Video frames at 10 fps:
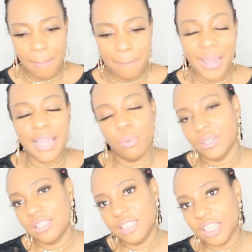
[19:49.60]
but it
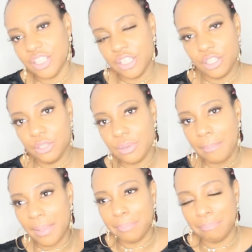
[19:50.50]
was such a,
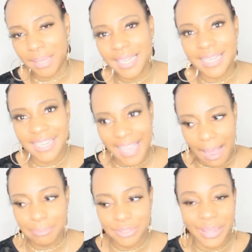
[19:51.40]
a, big
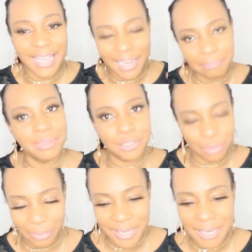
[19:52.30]
gap. So in
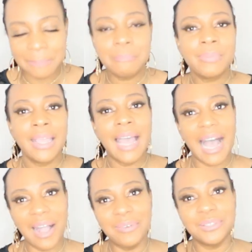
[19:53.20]
between,
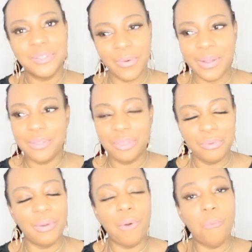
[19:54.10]
I was going
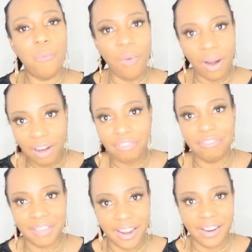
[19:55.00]
through a
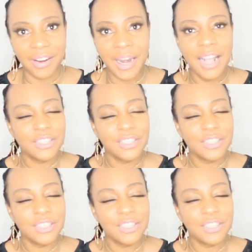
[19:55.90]
warfare.